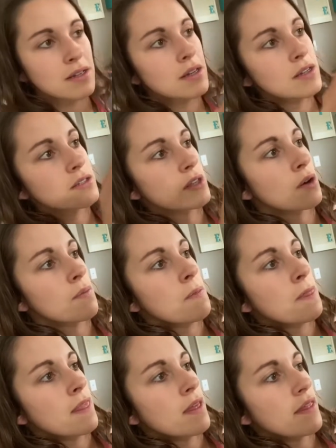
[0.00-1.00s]
So
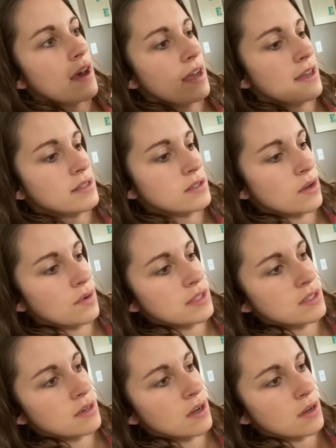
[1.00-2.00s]
that is
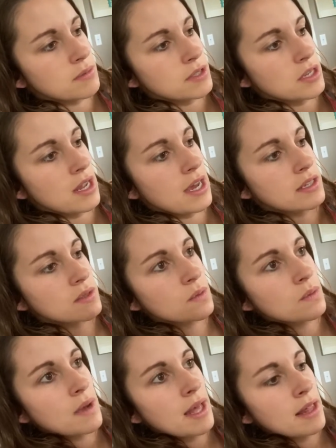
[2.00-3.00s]
always an option as
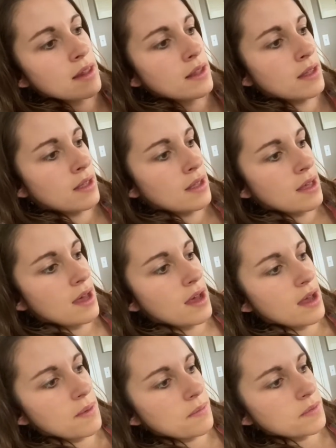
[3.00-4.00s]
well.
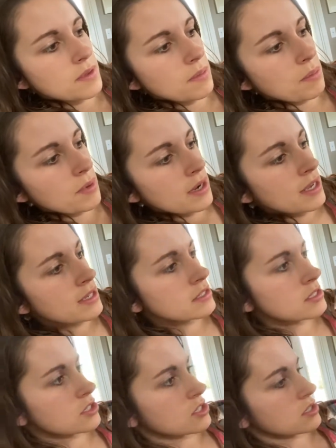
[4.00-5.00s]
The
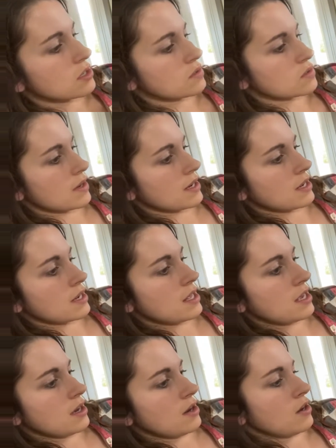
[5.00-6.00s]
brand just goes right in
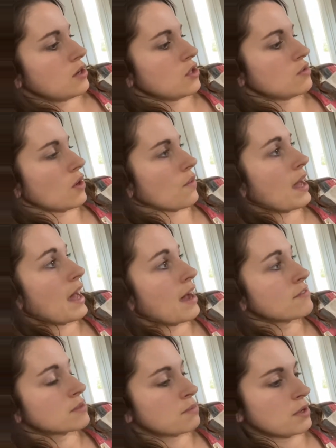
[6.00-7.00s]
here. You don't
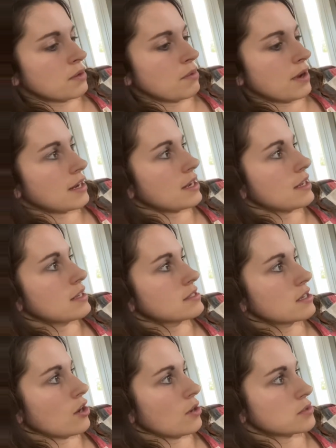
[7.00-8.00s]
have to put a brand, it is
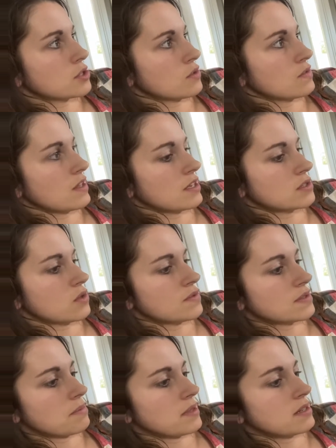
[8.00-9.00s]
an optional thing. So if
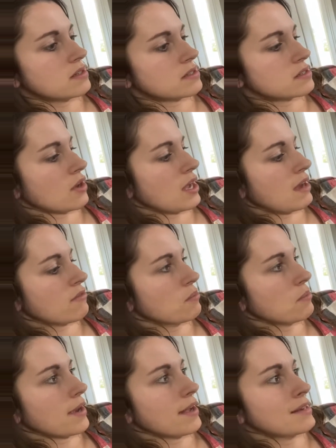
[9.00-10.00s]
something does not have a
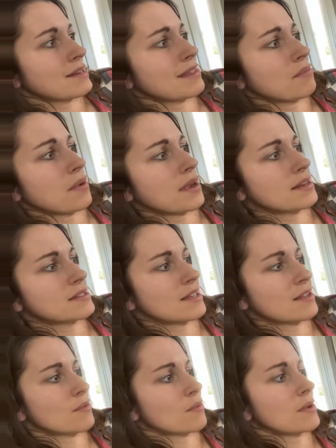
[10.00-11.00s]
brand, the brand is
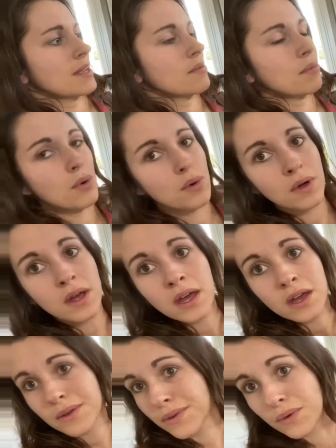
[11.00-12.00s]
unreadable,
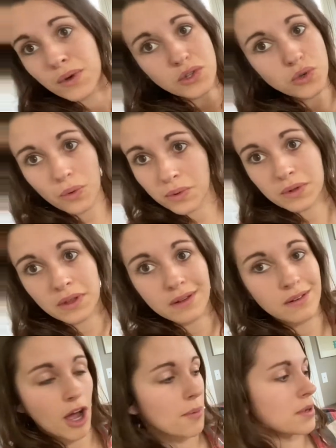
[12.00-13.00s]
you can totally
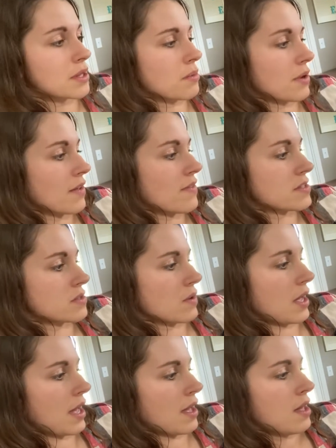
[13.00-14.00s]
not put the brand, that's
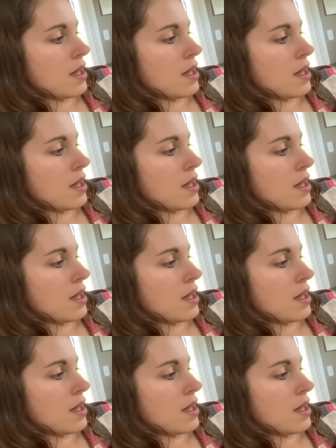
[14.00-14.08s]
okay.